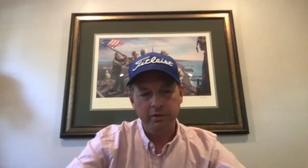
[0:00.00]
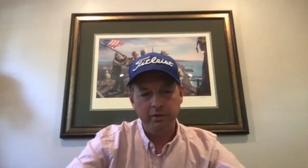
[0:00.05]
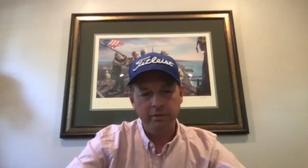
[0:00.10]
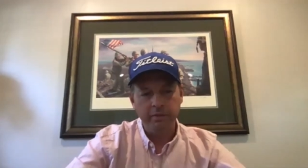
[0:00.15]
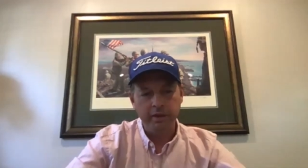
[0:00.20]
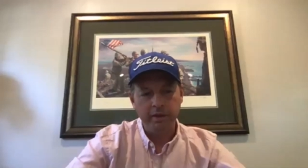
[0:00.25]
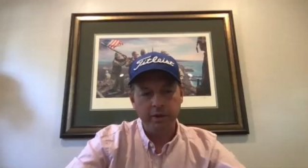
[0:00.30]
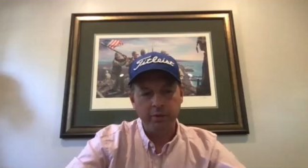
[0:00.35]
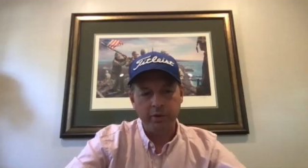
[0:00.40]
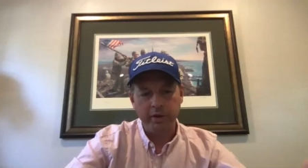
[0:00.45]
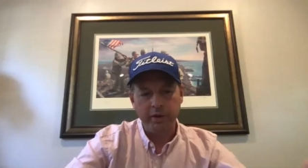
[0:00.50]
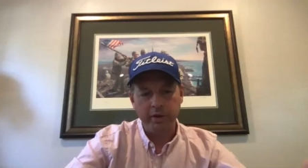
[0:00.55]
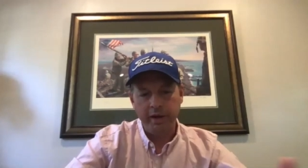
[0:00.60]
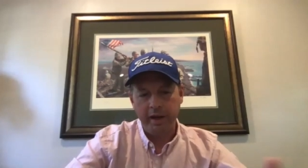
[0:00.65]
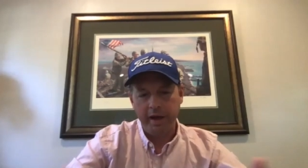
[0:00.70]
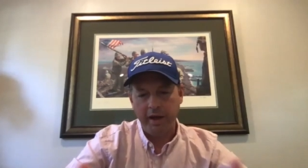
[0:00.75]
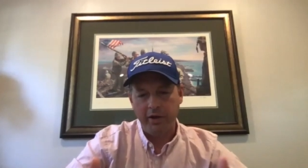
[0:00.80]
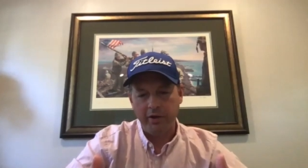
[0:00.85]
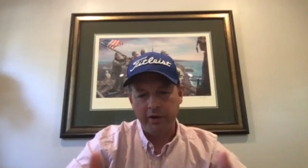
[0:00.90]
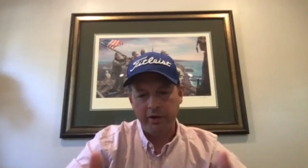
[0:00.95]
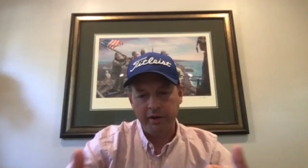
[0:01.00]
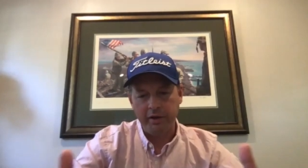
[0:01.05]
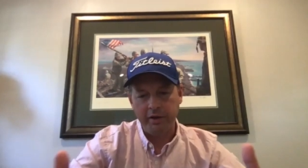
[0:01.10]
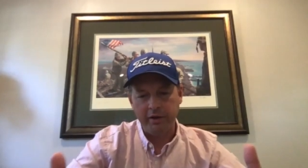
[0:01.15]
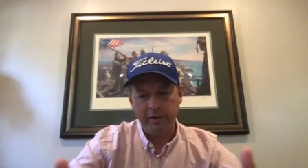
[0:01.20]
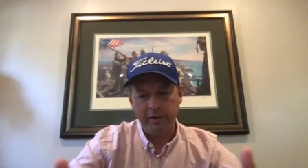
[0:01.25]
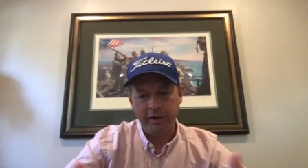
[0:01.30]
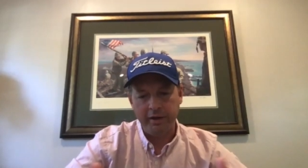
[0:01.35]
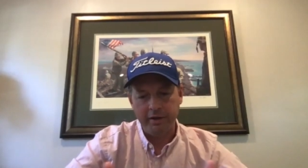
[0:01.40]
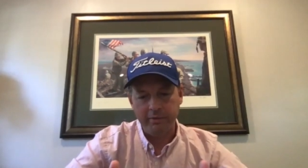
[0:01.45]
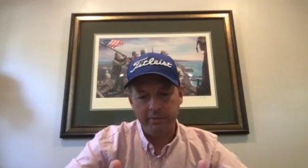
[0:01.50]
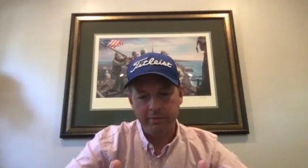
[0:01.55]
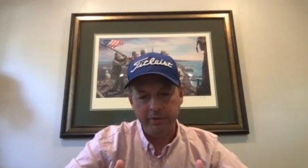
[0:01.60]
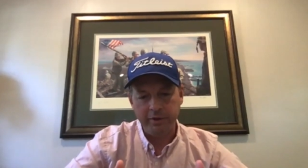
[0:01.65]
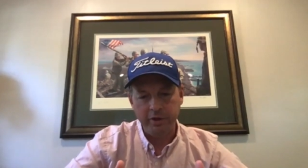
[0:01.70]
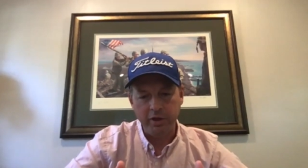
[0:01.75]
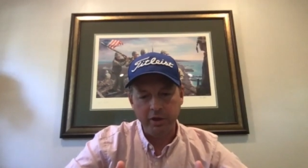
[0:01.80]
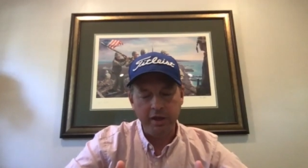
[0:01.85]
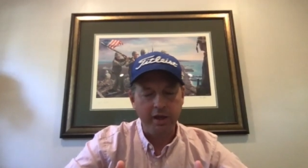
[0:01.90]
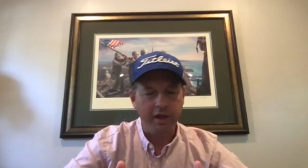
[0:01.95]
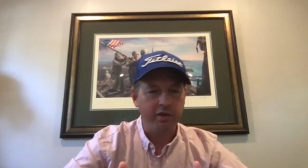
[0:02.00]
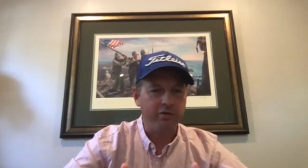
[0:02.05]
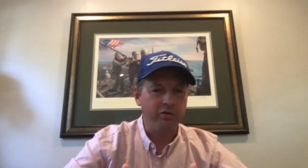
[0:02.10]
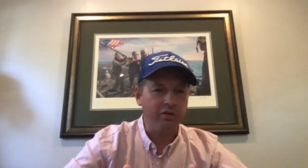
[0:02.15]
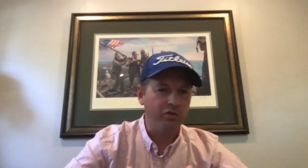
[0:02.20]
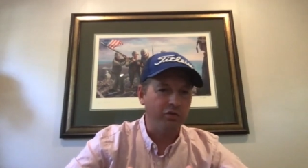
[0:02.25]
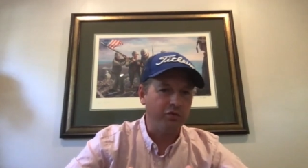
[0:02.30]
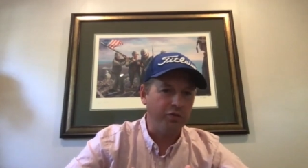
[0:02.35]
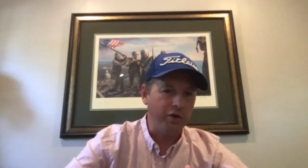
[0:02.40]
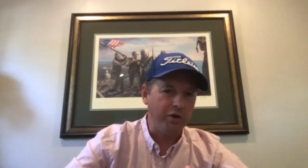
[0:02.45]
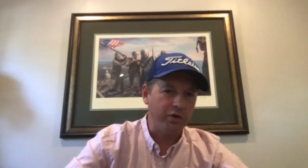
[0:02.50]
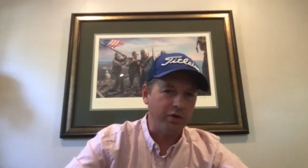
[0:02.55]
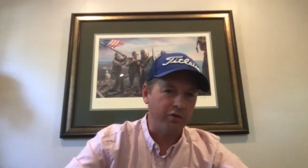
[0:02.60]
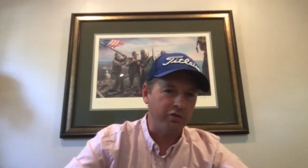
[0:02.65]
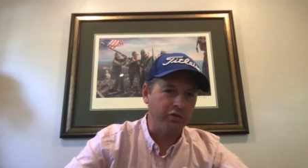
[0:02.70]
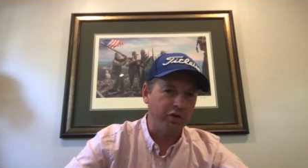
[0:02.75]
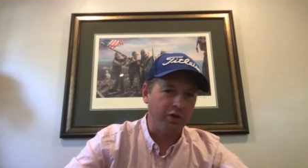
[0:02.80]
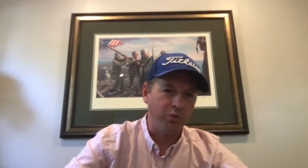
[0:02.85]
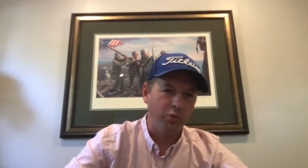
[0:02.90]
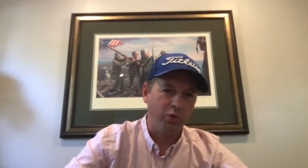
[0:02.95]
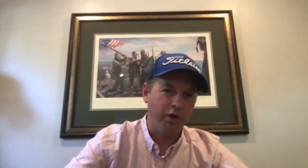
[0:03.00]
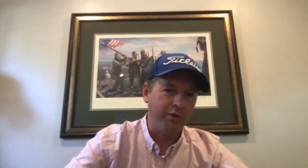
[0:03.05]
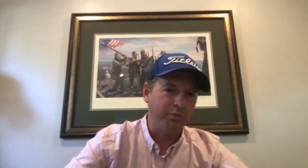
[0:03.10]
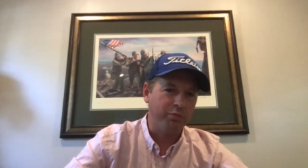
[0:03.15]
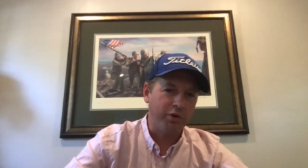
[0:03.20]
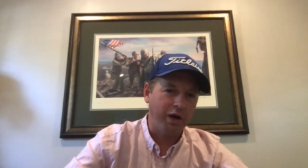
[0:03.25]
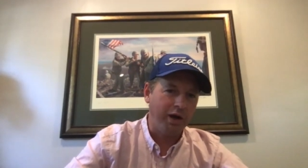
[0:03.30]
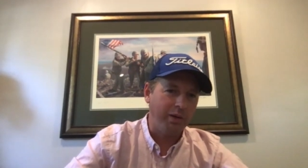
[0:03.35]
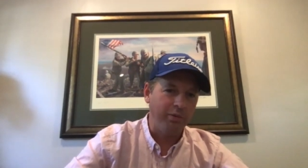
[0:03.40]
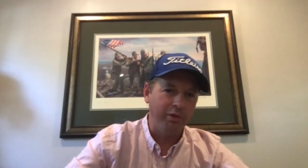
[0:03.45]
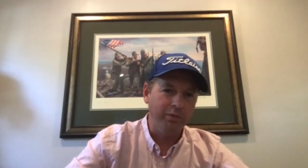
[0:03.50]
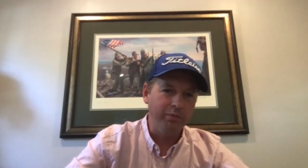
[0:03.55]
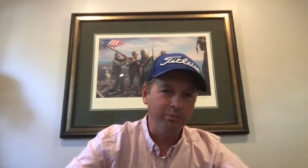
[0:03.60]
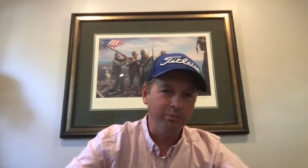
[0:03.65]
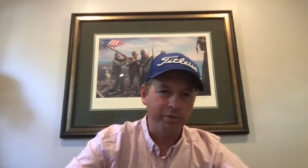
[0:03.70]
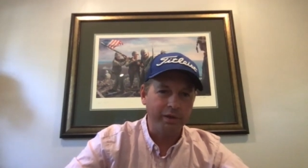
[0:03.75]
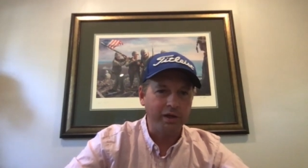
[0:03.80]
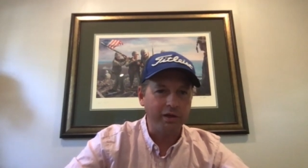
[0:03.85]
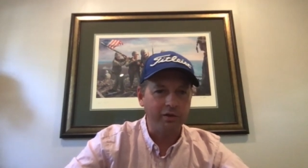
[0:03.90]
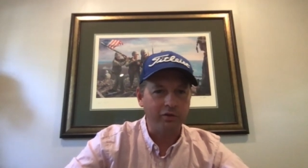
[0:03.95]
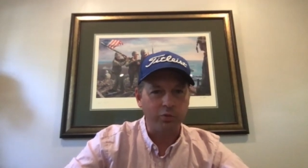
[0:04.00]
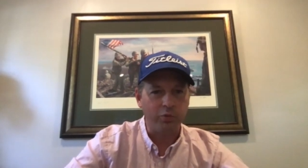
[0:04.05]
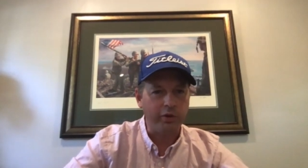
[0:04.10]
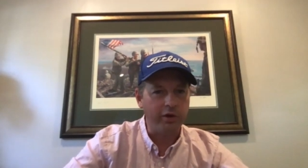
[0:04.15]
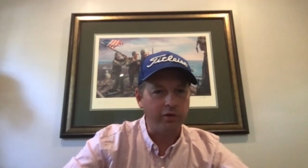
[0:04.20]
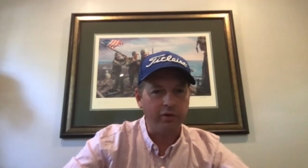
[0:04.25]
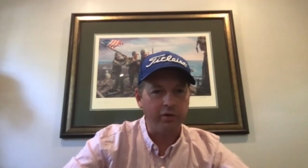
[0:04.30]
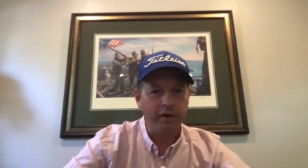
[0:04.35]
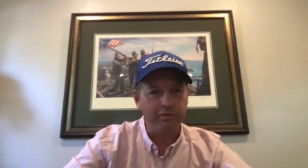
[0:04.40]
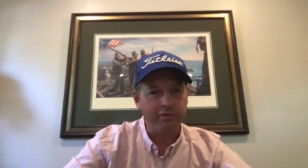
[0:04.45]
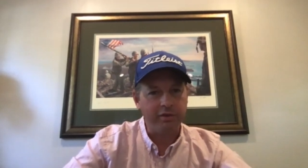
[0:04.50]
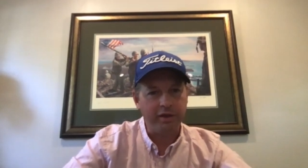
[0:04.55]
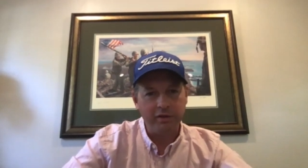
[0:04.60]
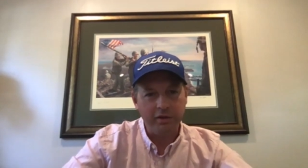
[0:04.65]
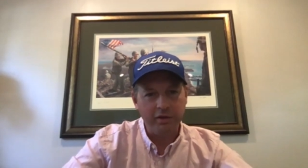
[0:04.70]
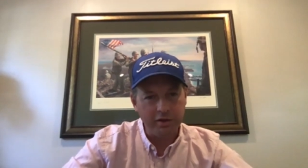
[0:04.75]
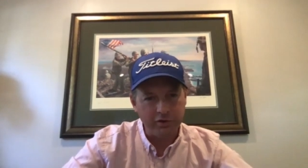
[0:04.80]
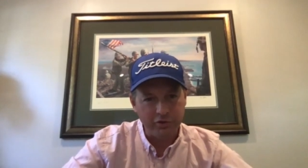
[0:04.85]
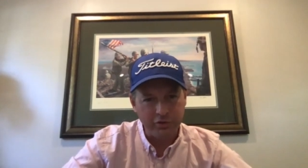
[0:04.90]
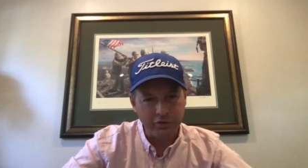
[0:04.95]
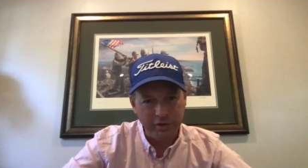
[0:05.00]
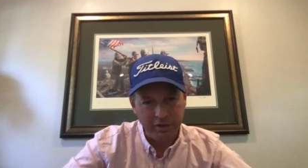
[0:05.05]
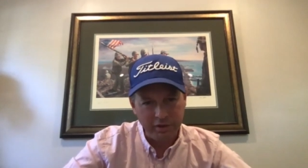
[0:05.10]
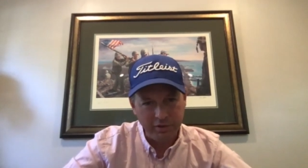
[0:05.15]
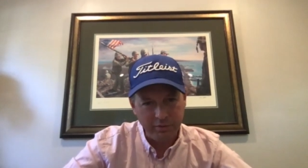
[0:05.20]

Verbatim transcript: the reality in that you can't just focus on one problem because we don't have that luxury.